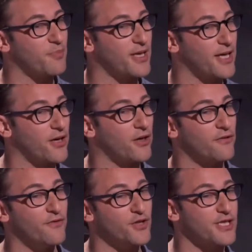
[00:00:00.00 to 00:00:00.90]
player
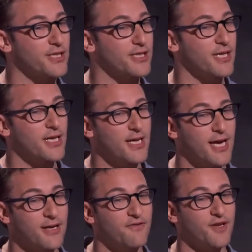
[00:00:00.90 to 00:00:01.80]
versus
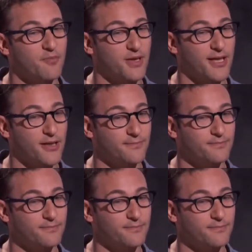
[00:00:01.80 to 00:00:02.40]
an infinite player.